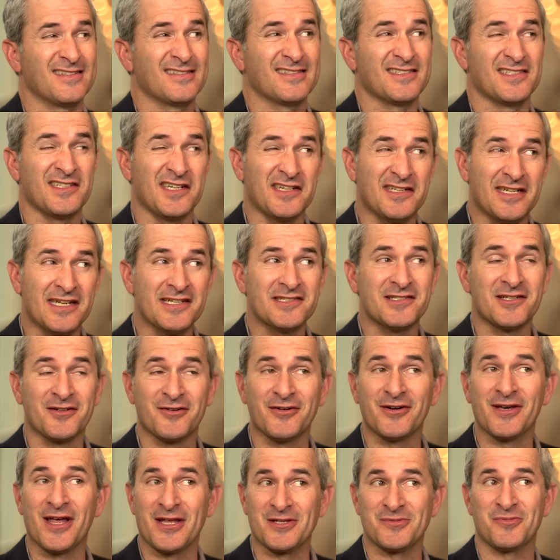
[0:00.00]

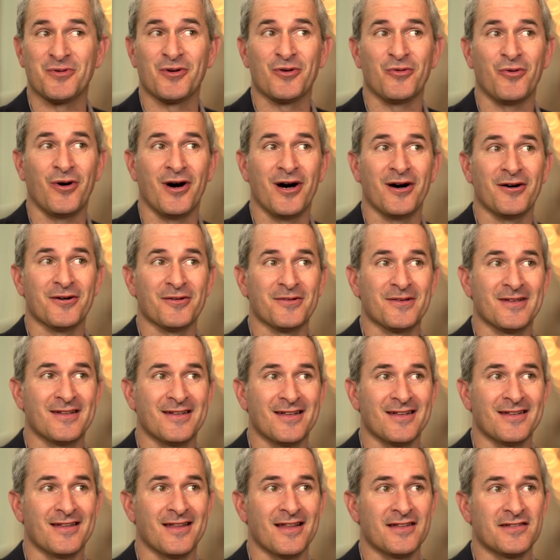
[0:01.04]
statistically, that's pretty wild.
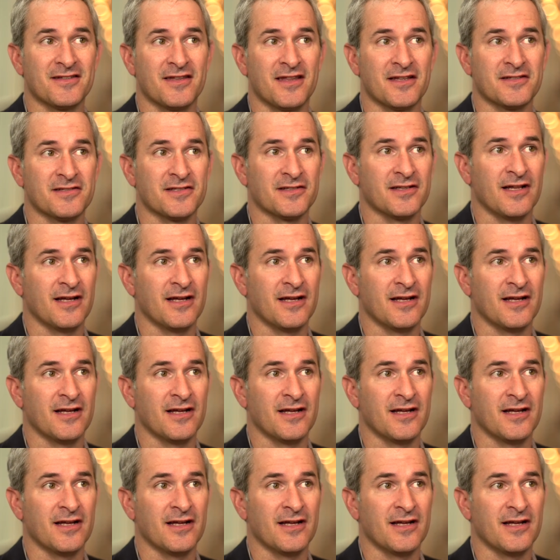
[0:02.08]
Yeah, that's a